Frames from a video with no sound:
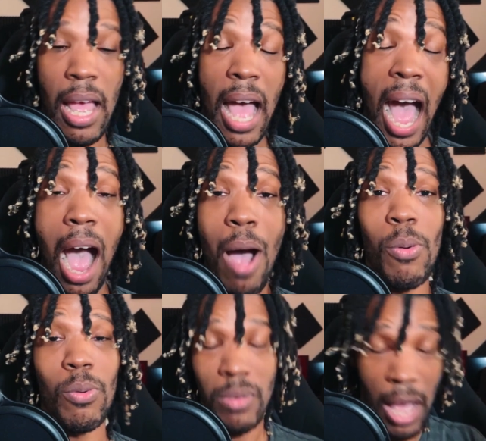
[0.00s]
I
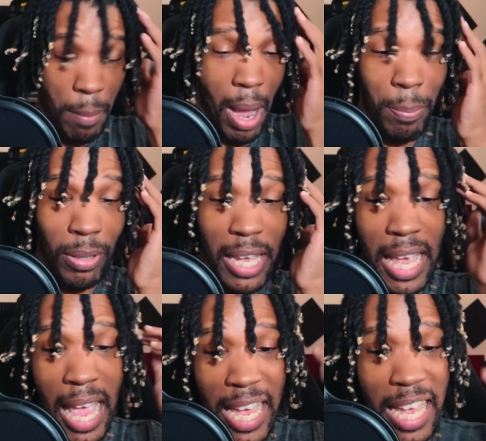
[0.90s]
like, my plan
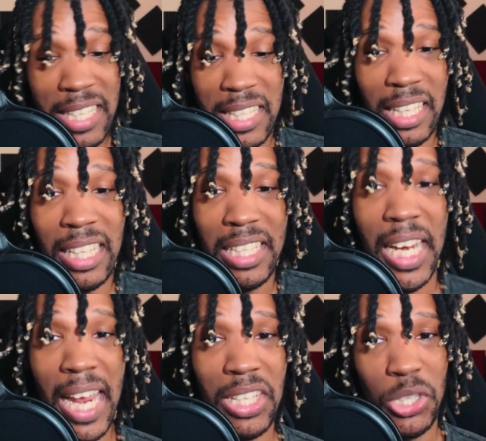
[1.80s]
had instantly
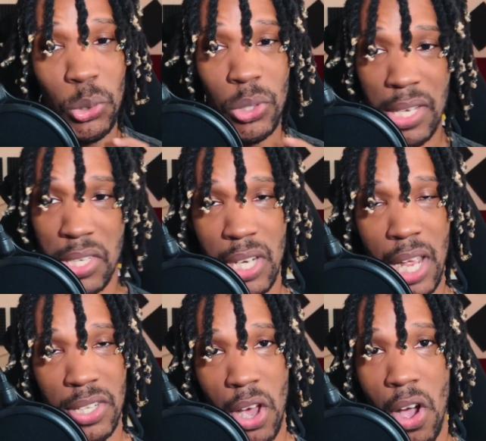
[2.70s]
changed as soon as I seen that
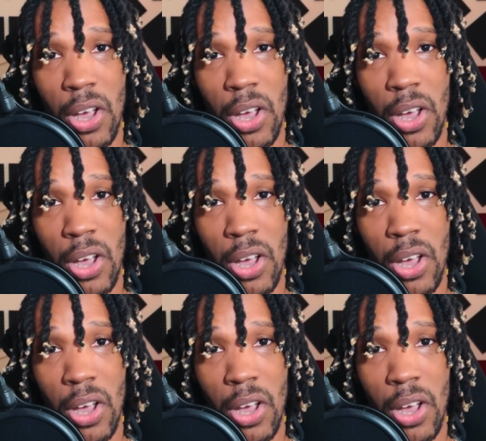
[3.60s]
dog